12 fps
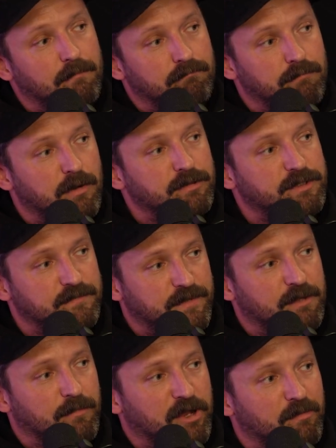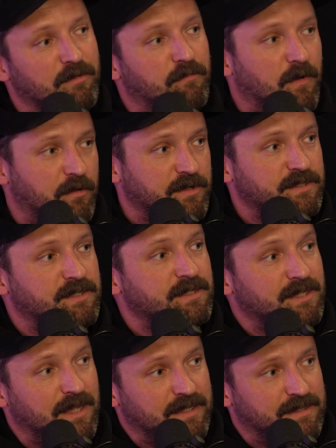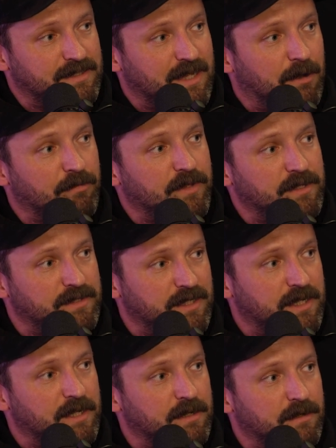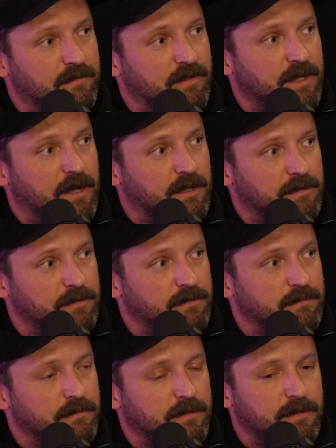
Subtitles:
Most of them are going to be focused to that southeast end of the island.